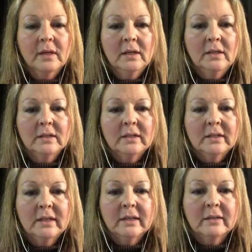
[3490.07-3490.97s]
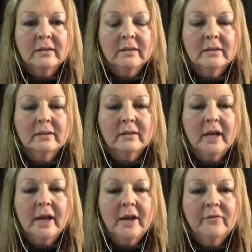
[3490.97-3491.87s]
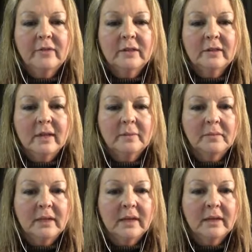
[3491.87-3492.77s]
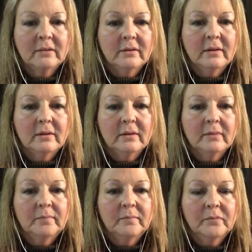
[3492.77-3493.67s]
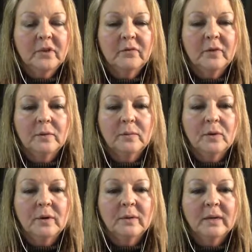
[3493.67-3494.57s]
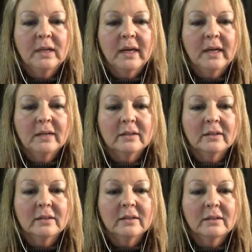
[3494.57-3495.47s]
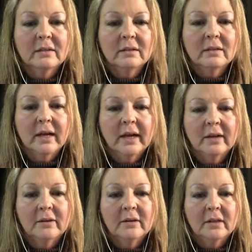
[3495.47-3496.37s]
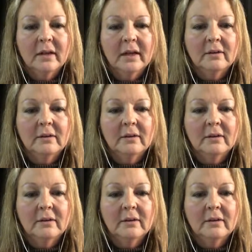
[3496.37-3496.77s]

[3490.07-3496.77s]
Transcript: Six, every step down, you feel more relaxed, lighter and lighter.